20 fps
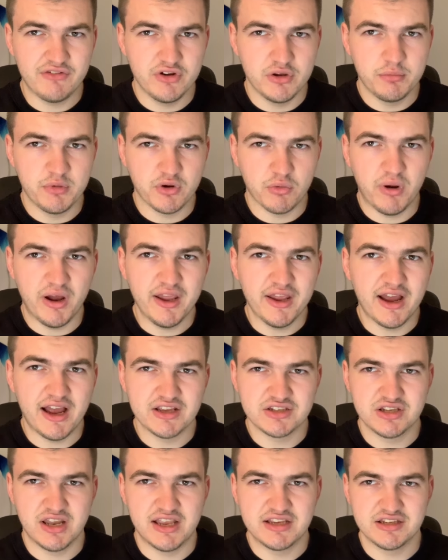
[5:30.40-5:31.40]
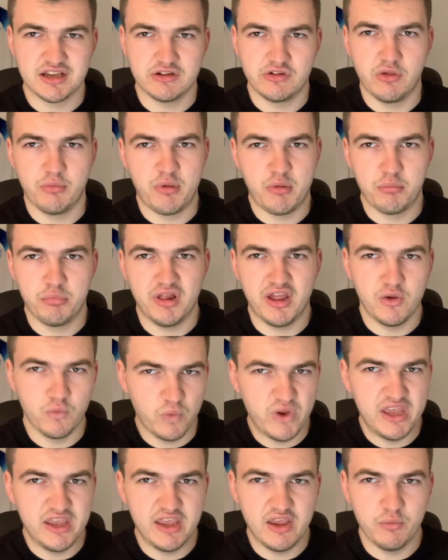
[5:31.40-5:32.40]
Maguire hasn't exactly been playing
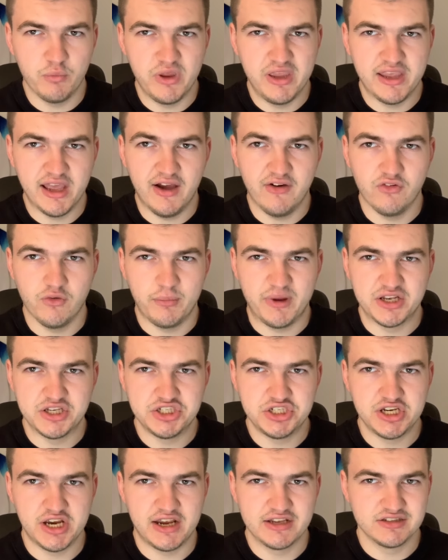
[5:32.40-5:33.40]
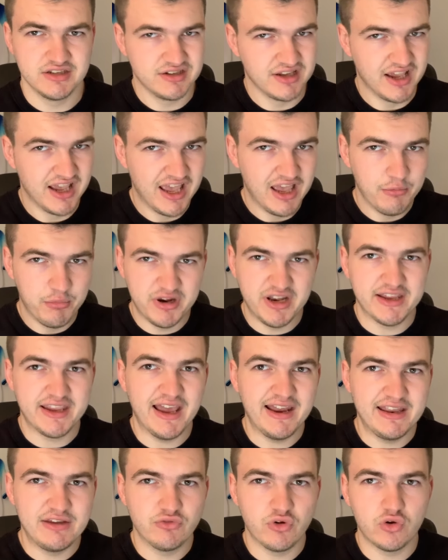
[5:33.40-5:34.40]
week in, week out for Manchester United. But
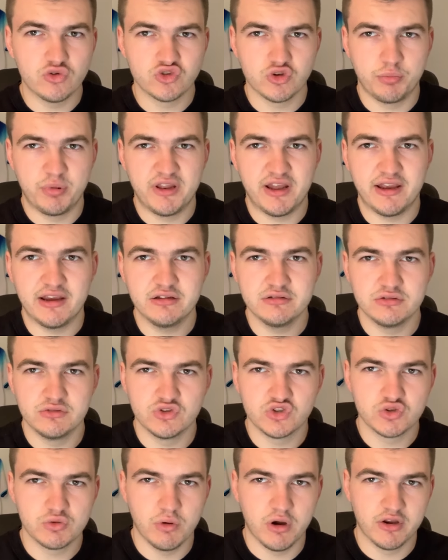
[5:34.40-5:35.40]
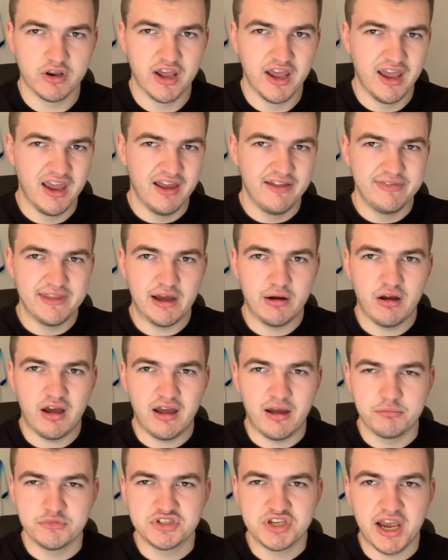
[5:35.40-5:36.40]
again, he rolls up in that England squad. Now,
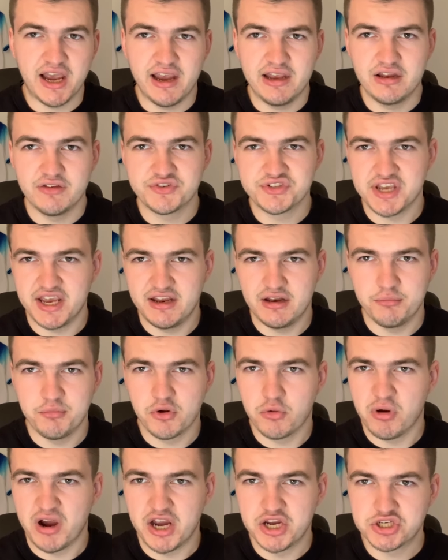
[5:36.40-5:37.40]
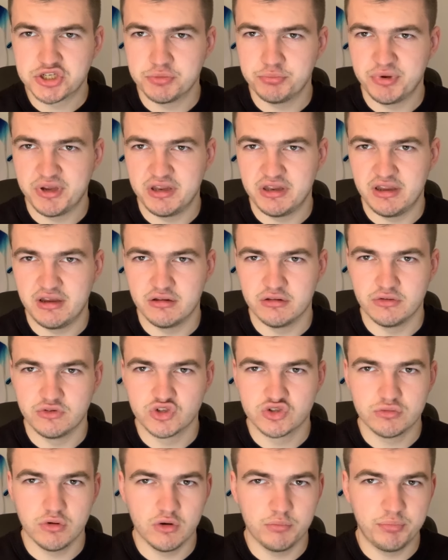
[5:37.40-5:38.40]
I'm tired of saying that Maguire shouldn't be in the England
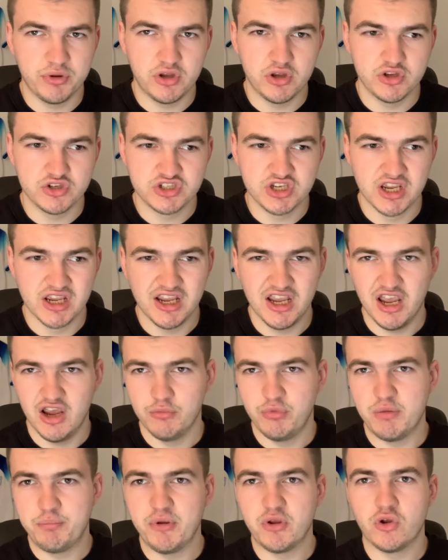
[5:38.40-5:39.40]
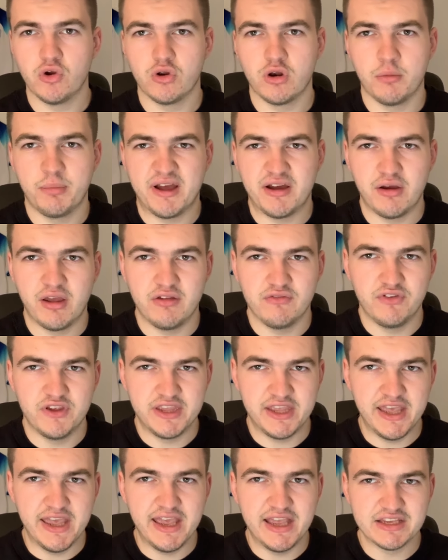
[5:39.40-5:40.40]
squad, because we've been going about it for
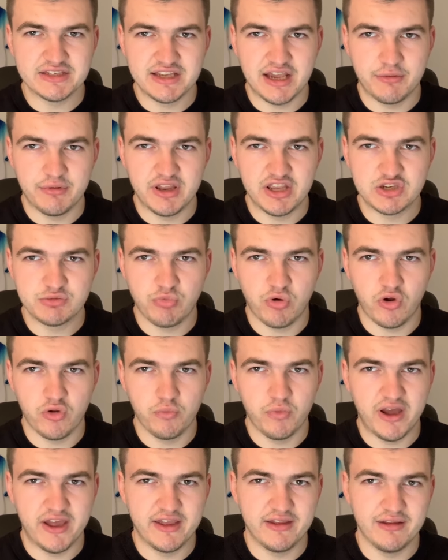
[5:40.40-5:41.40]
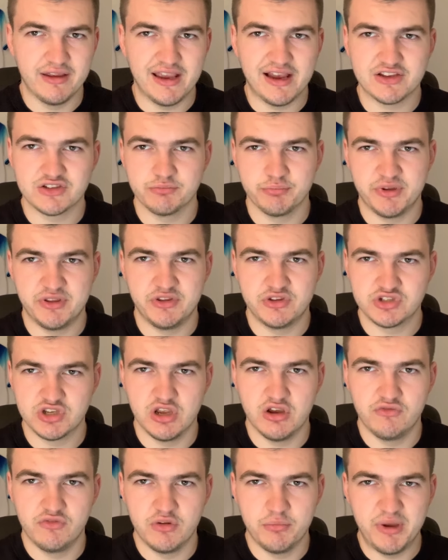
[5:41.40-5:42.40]
years now at this point where he hasn't been
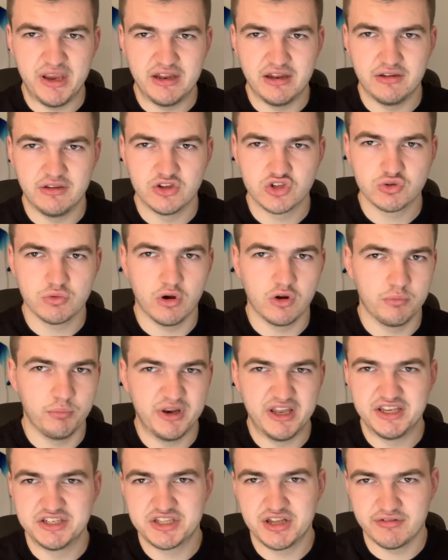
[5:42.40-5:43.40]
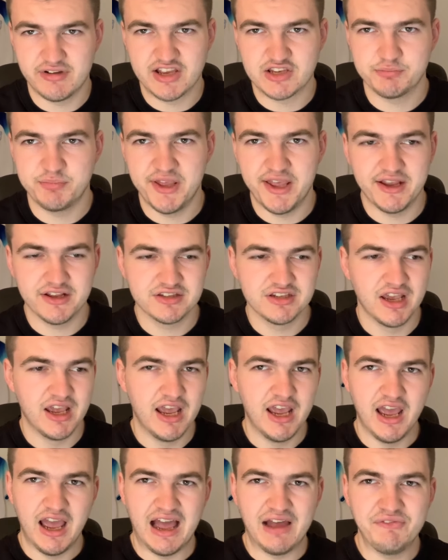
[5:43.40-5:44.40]
deserving of being in the squad, but he still gets picked.
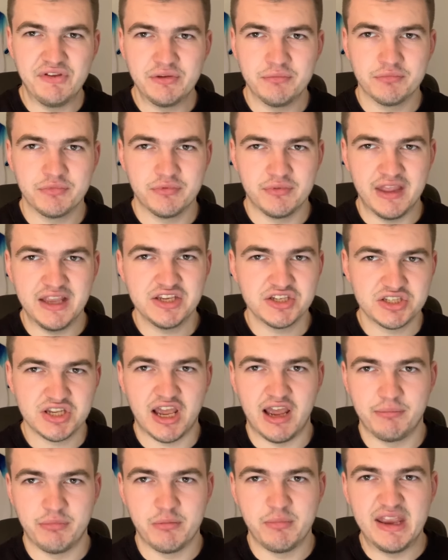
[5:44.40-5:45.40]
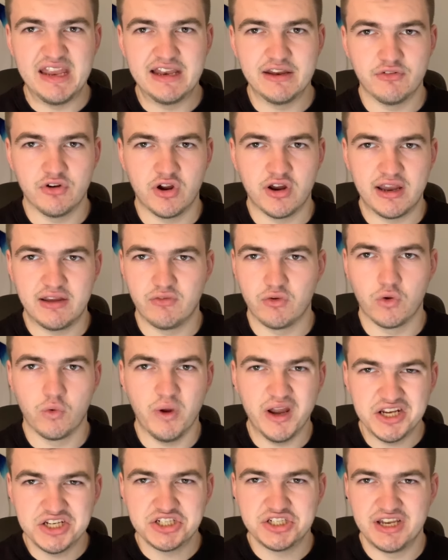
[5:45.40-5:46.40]
I think this time the media aren't even
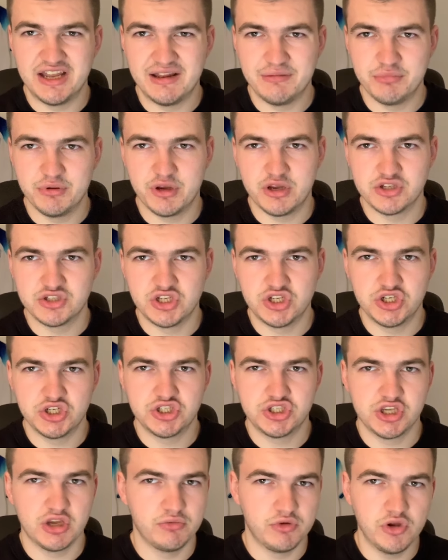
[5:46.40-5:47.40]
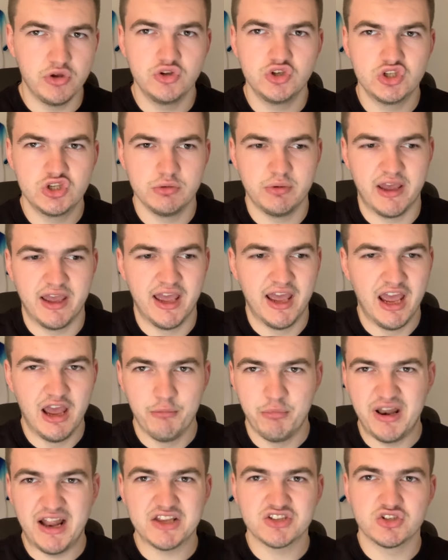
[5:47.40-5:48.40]
questioning it because they're just so used to it.
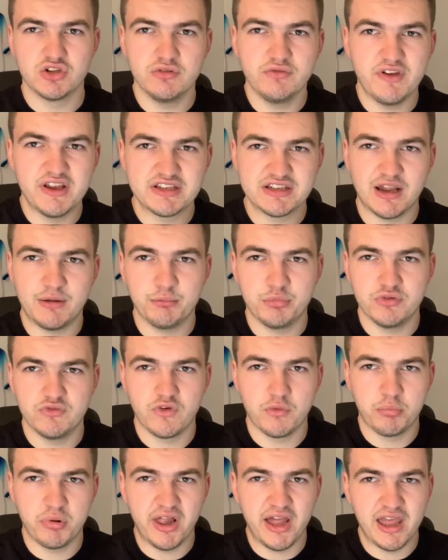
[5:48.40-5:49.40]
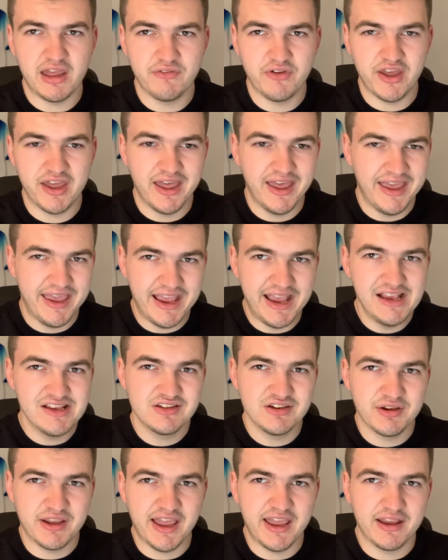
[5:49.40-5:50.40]
But that's another example of a player that
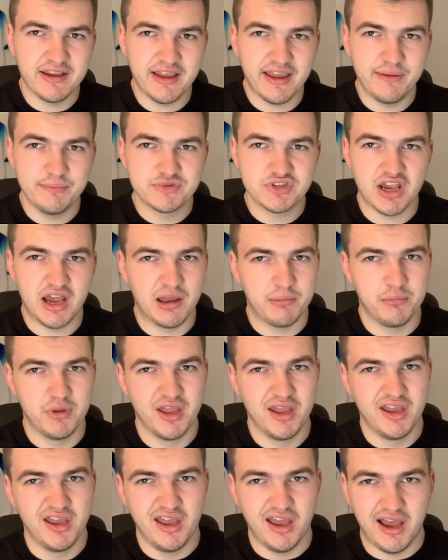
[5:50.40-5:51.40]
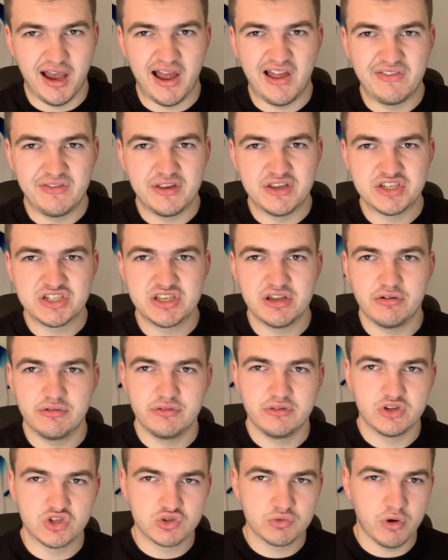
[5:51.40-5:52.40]
isn't getting game time and is still in
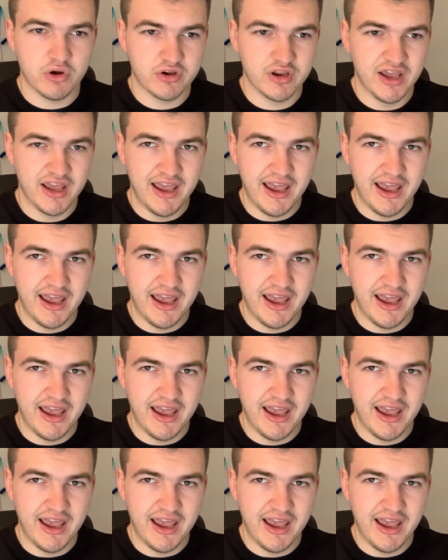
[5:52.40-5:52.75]
the squad.